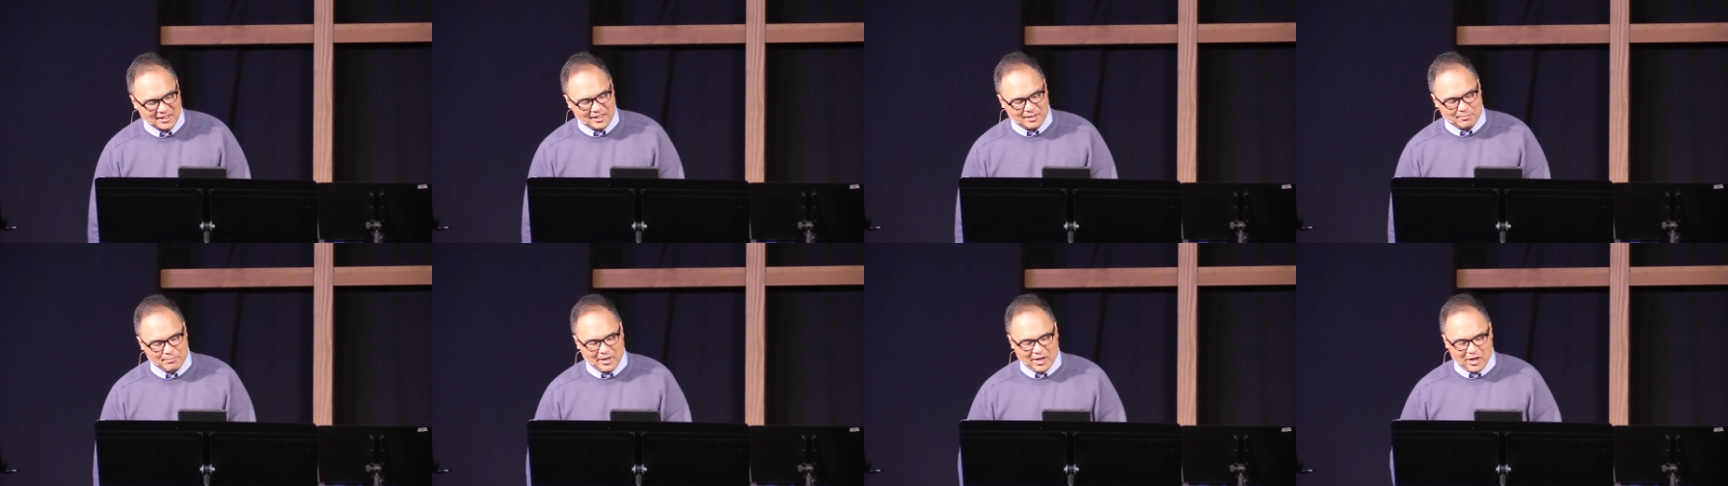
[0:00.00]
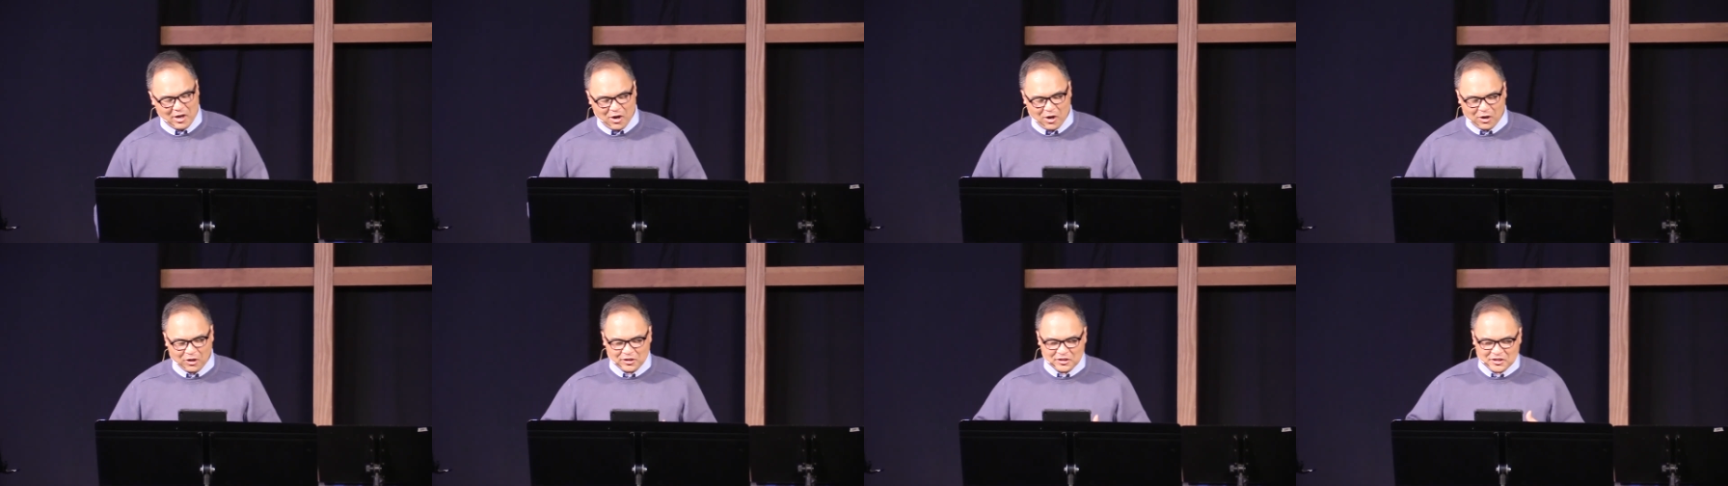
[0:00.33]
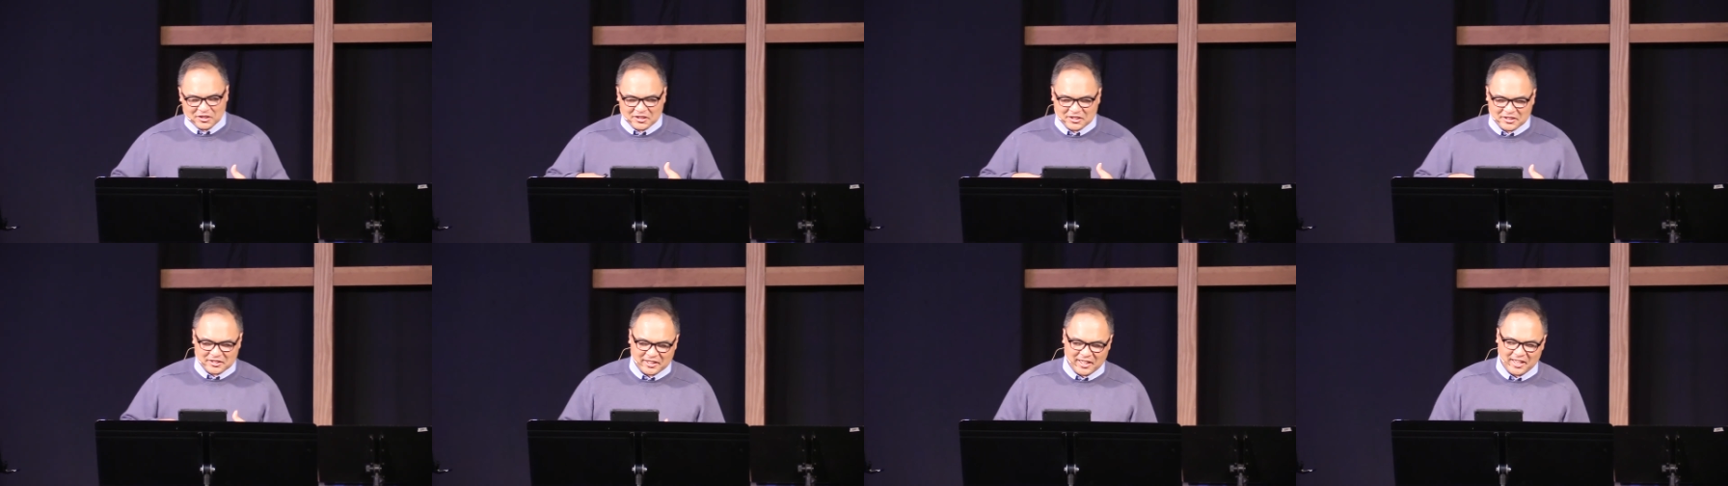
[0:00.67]
My heart
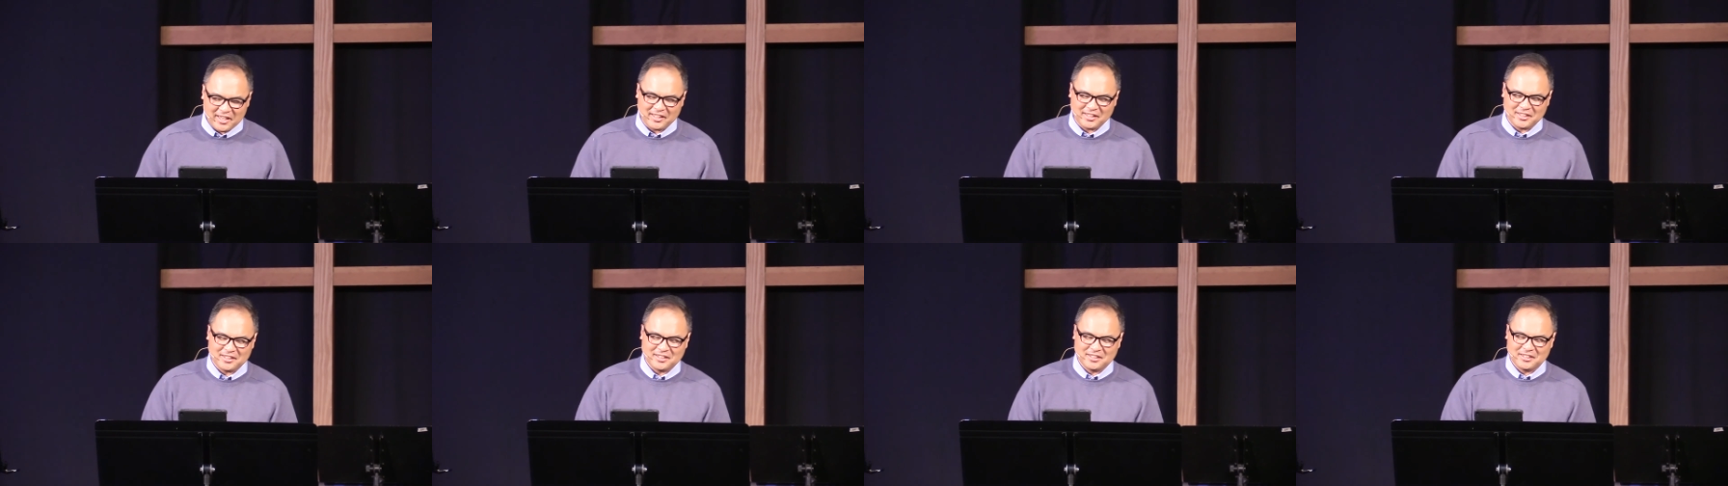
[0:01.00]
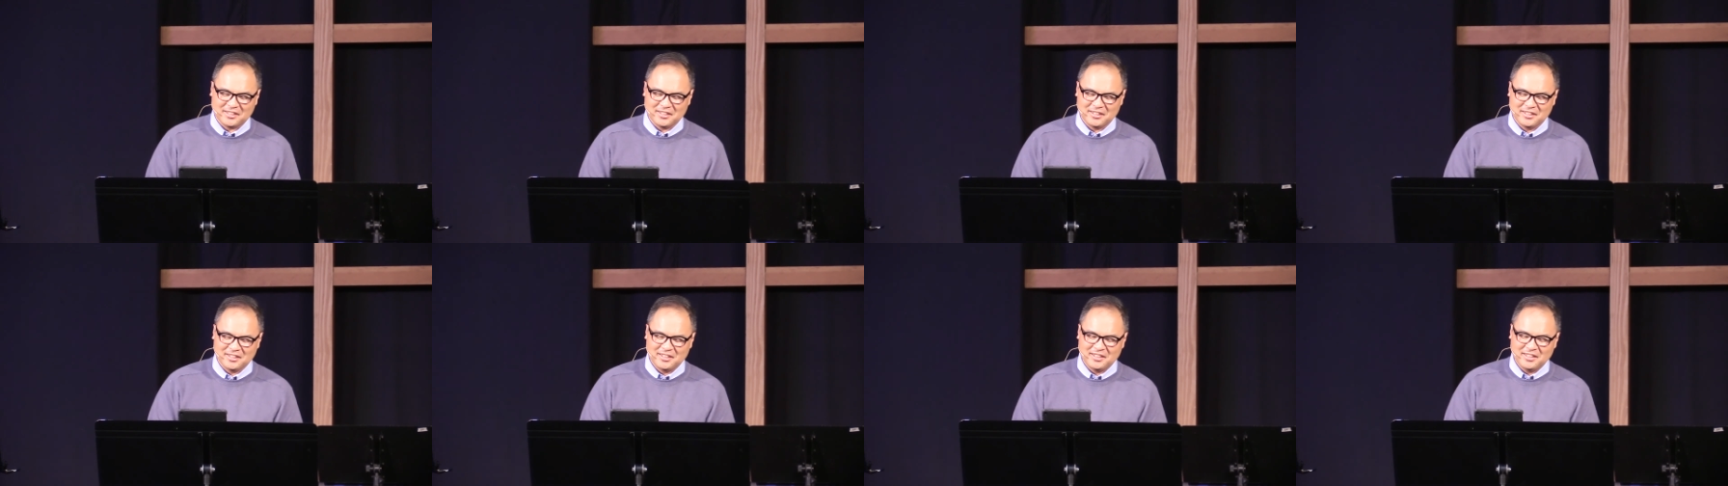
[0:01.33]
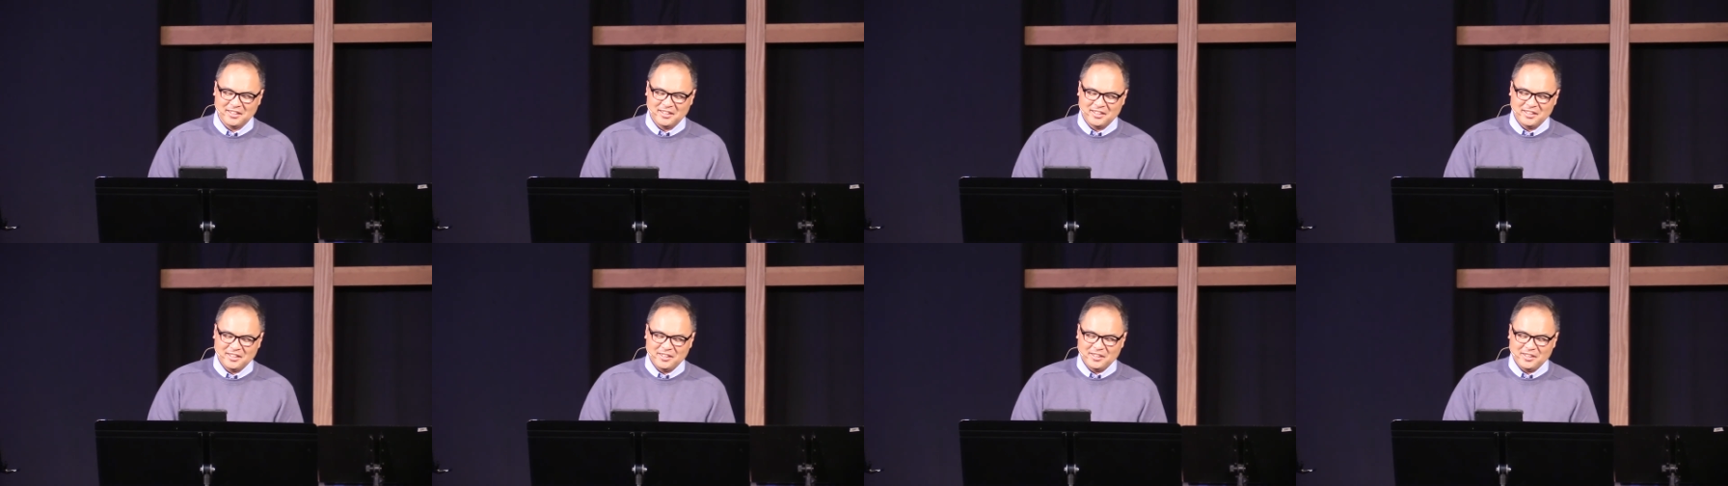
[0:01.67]
sank,
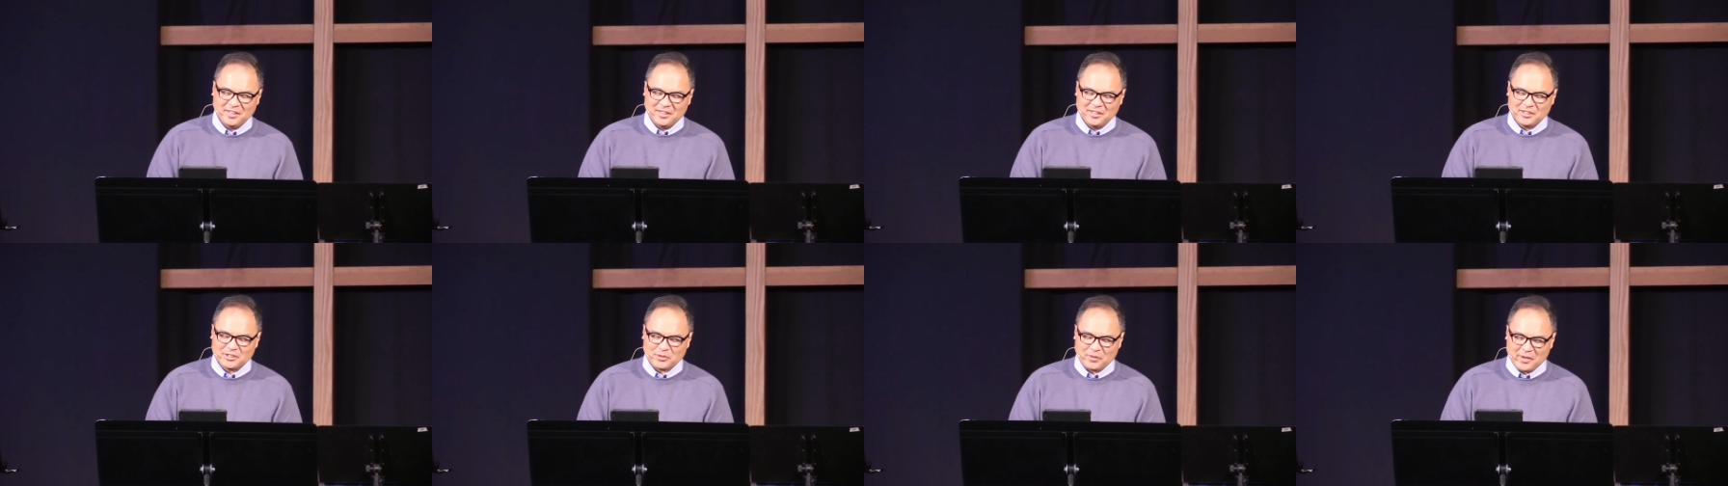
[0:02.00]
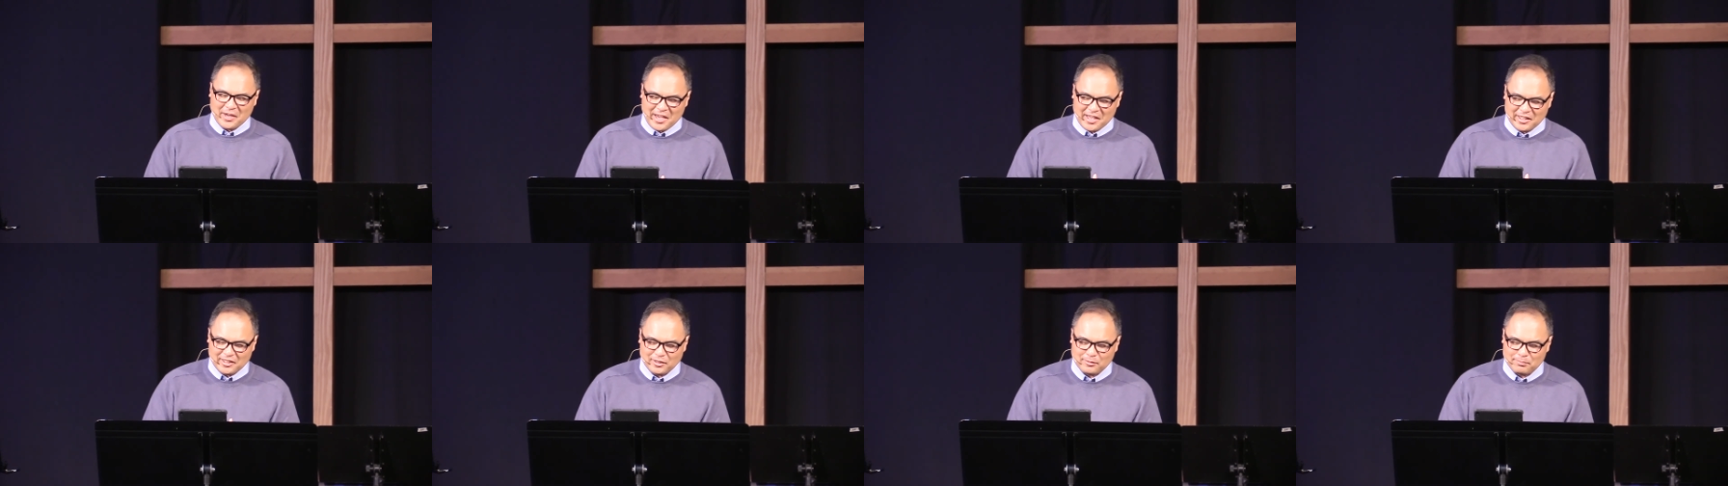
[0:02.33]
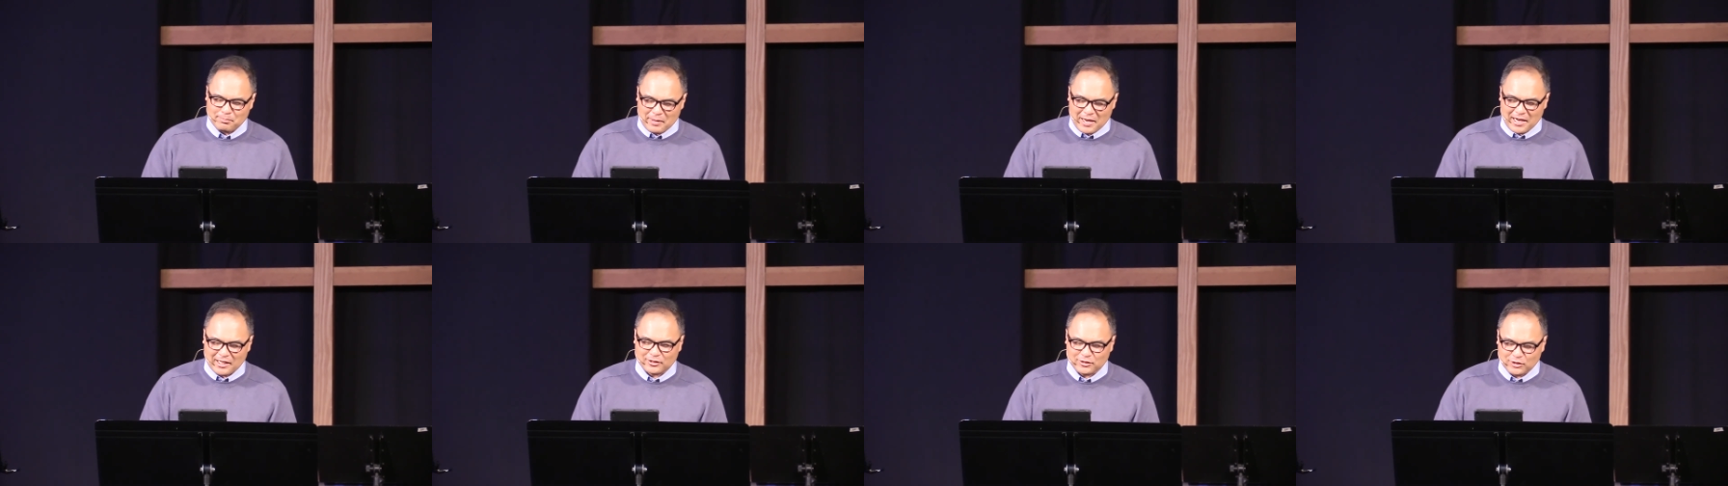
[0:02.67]
so I headed
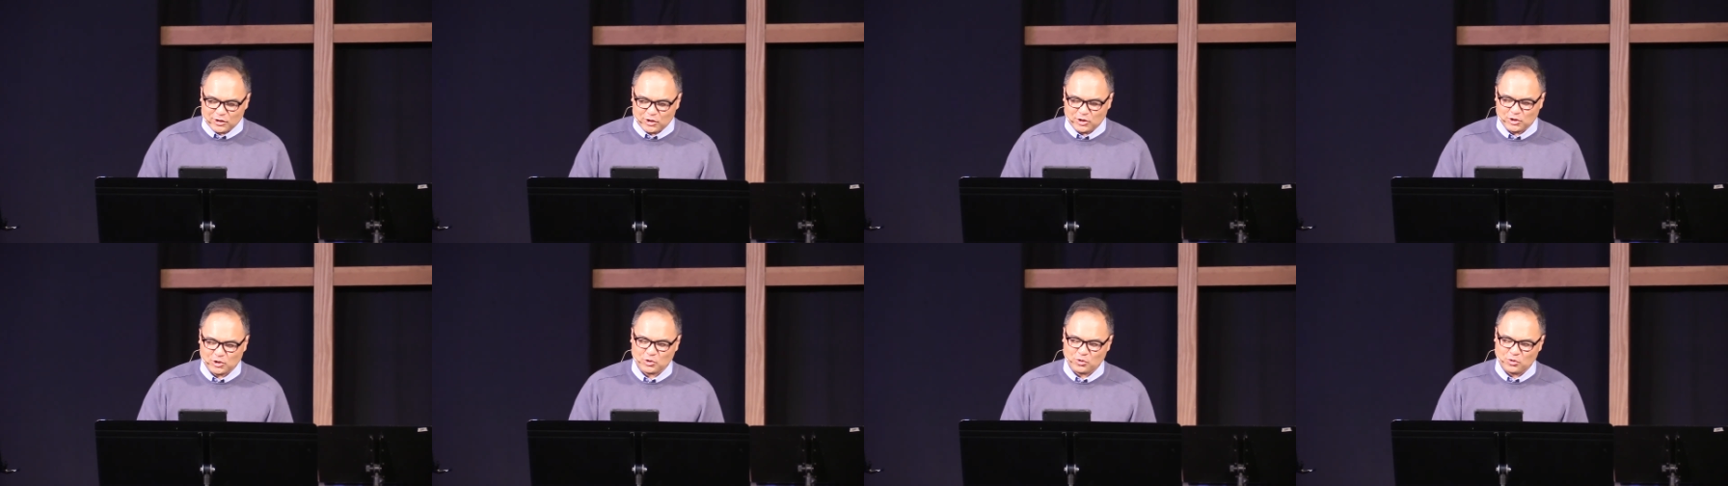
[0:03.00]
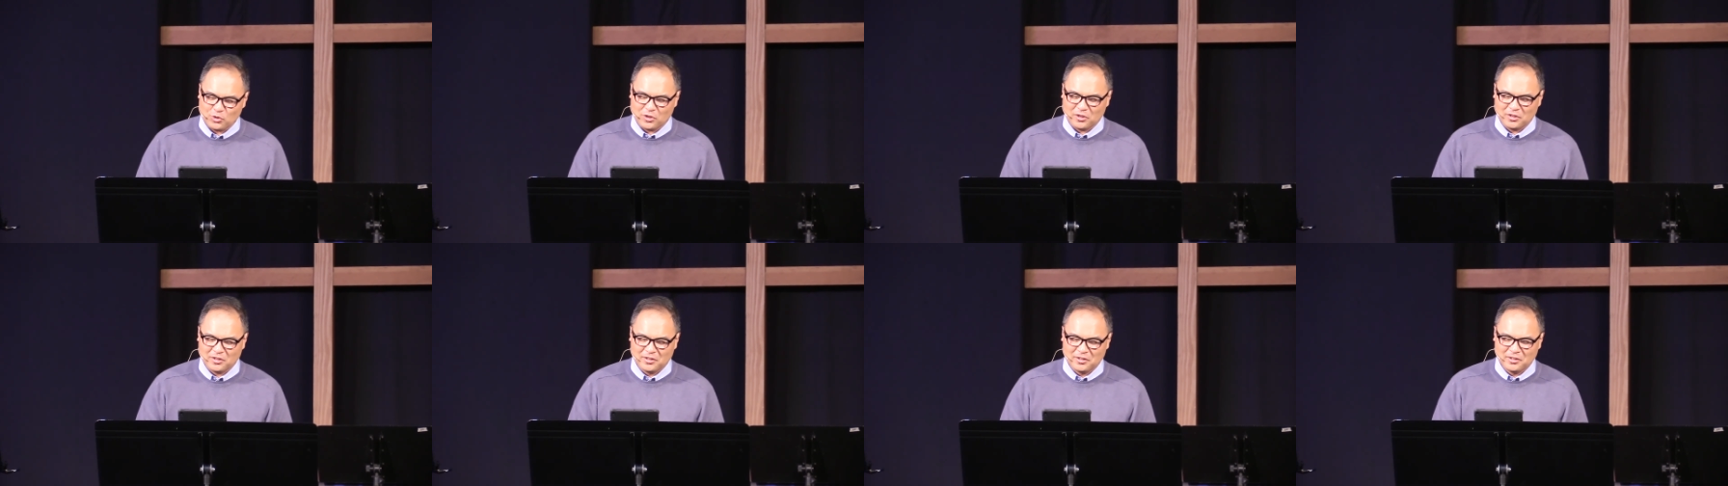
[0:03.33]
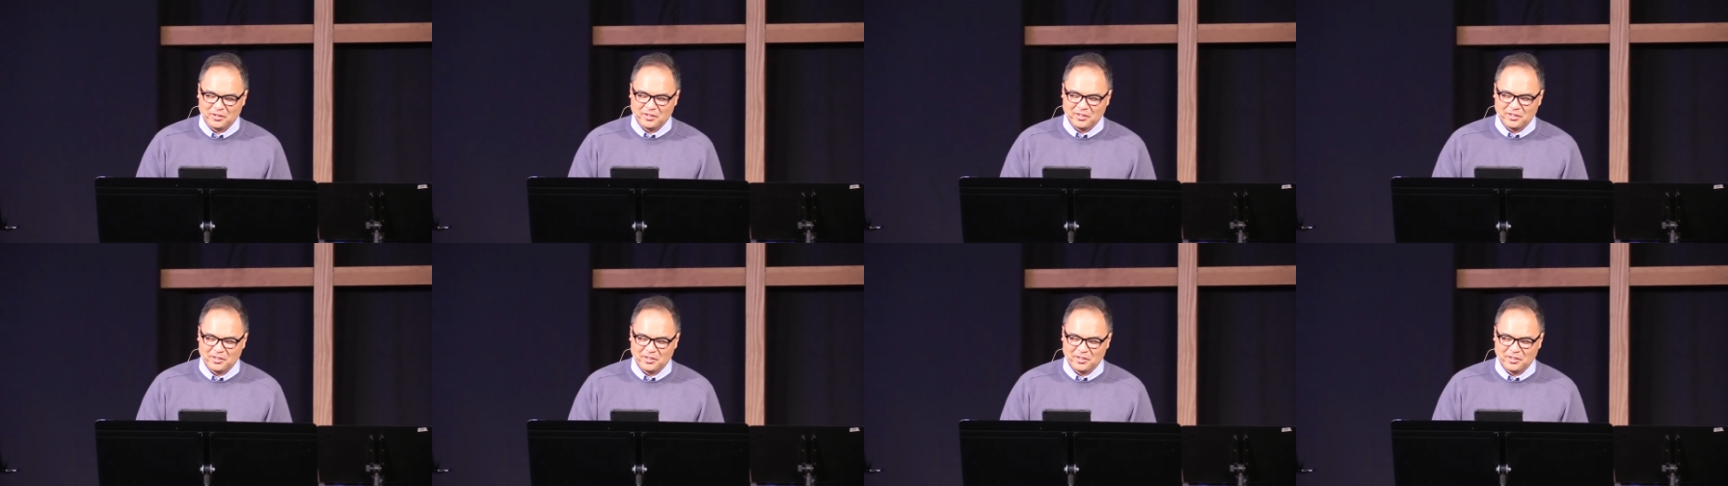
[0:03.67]
back to shore